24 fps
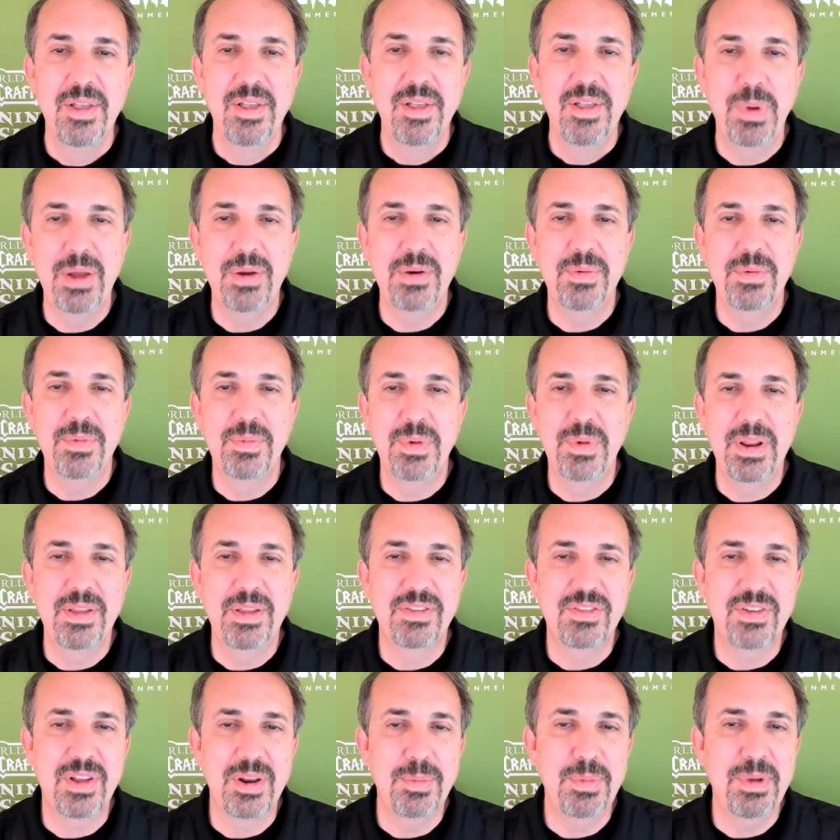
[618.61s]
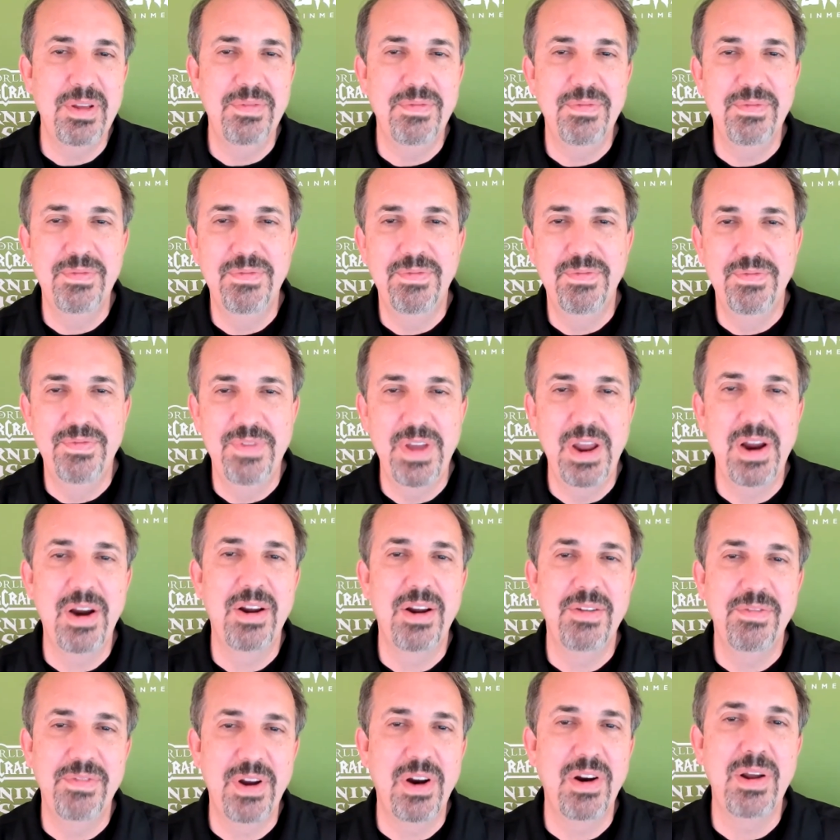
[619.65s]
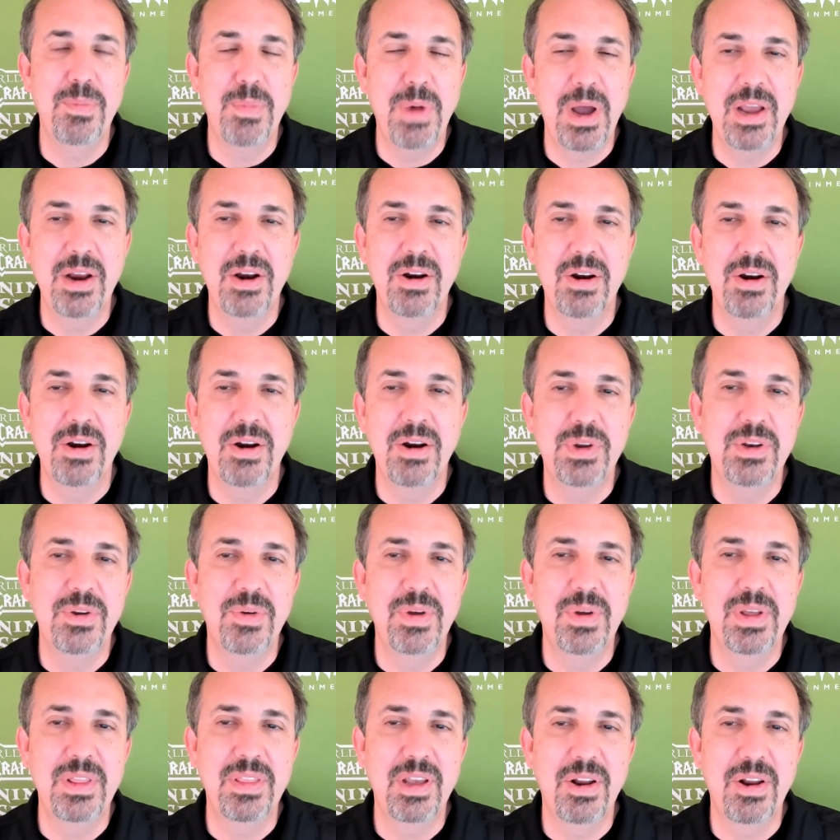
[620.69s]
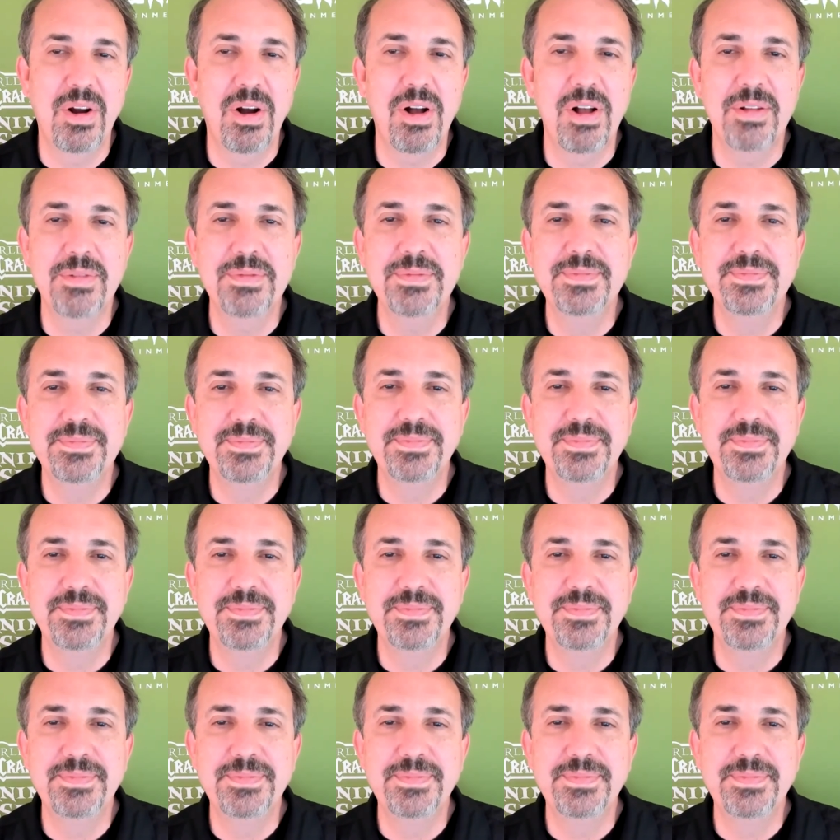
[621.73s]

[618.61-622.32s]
but it's going to be very, very minor if we do anything at all.